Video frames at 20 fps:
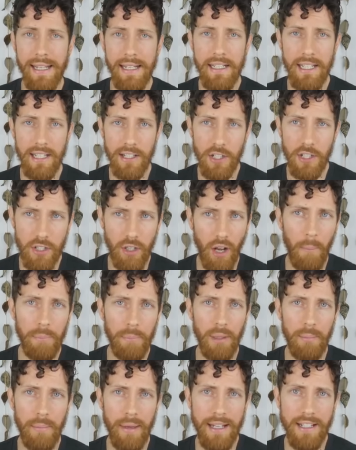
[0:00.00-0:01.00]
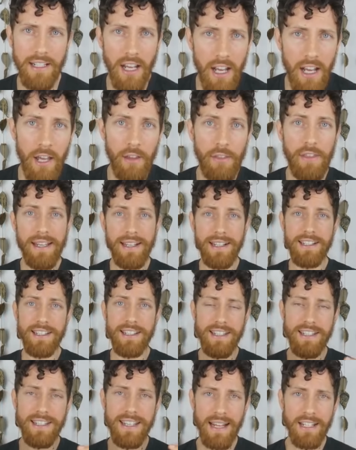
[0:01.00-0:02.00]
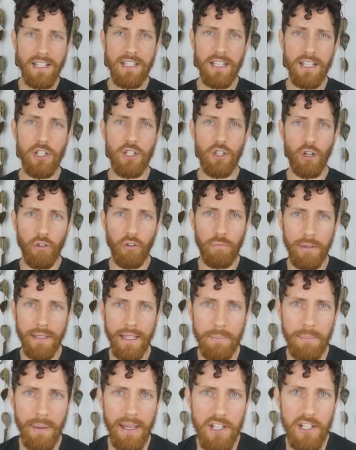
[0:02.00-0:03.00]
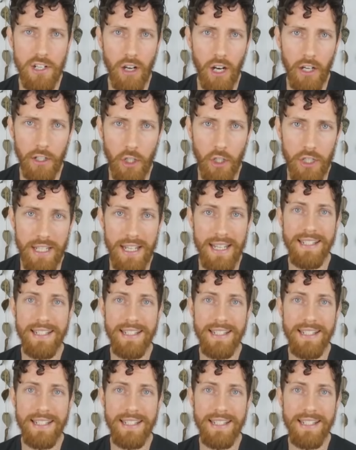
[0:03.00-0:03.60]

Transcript: need to supplement, the consensus of plant-based doctors